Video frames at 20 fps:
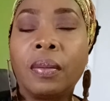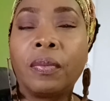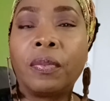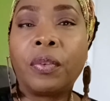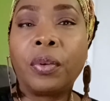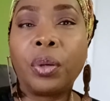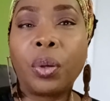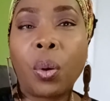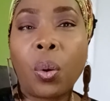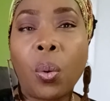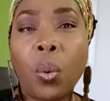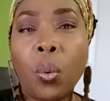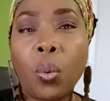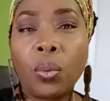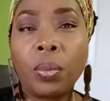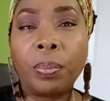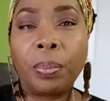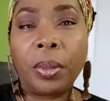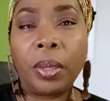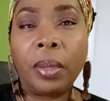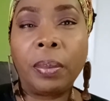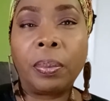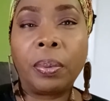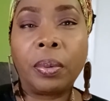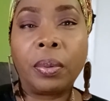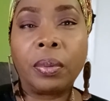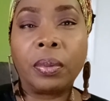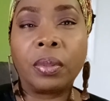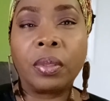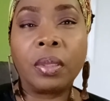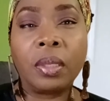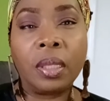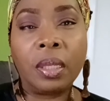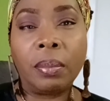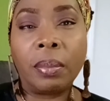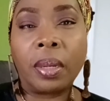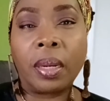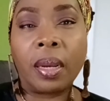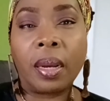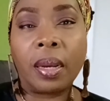for your own people to
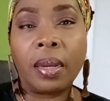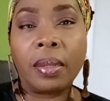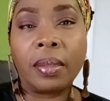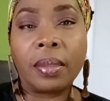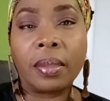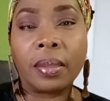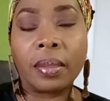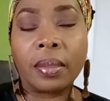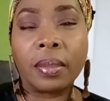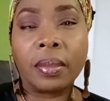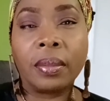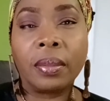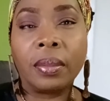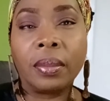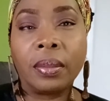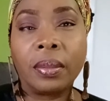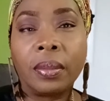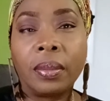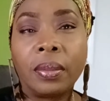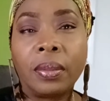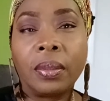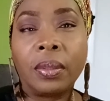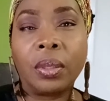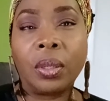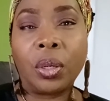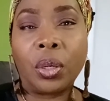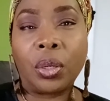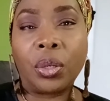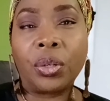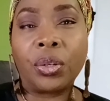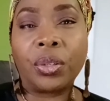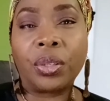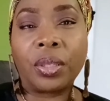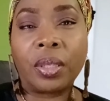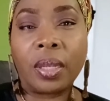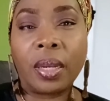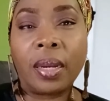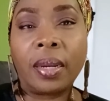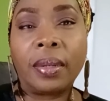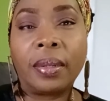demonize,
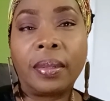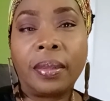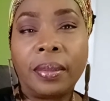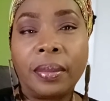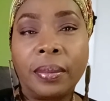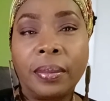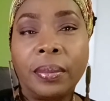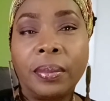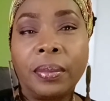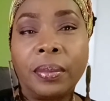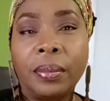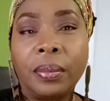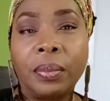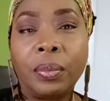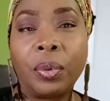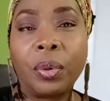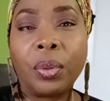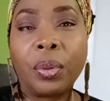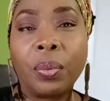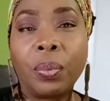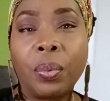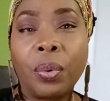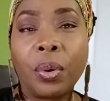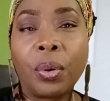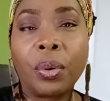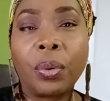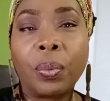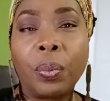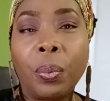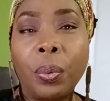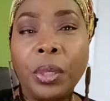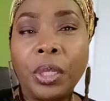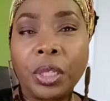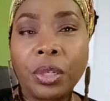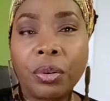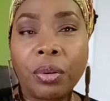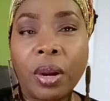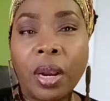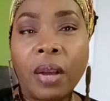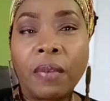understand where the word
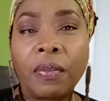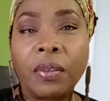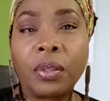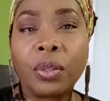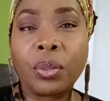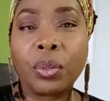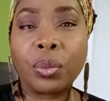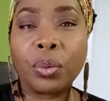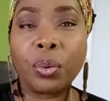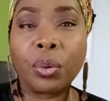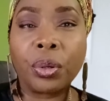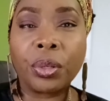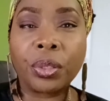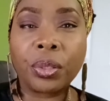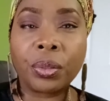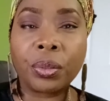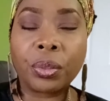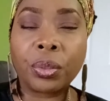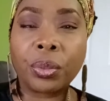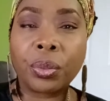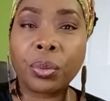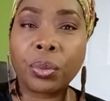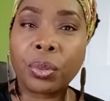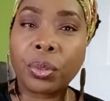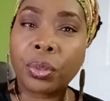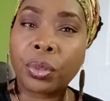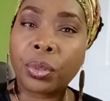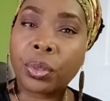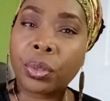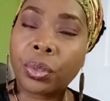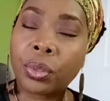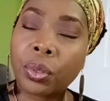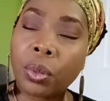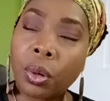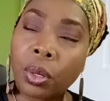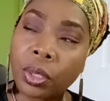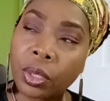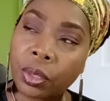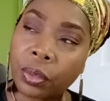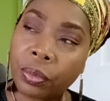witchcraft and
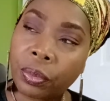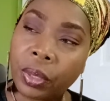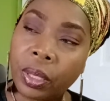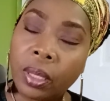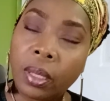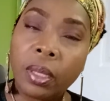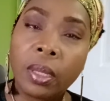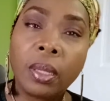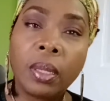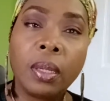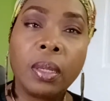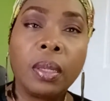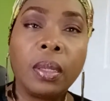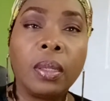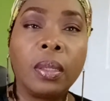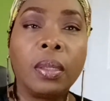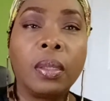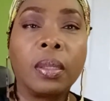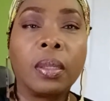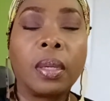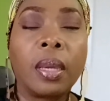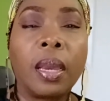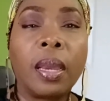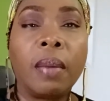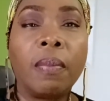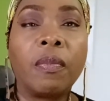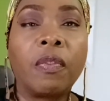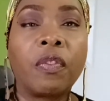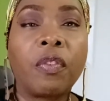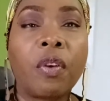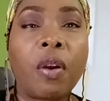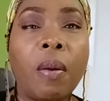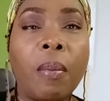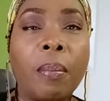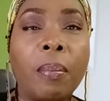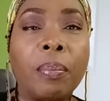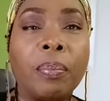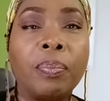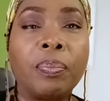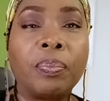sorcery came
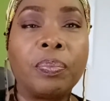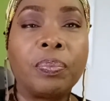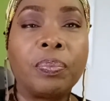from,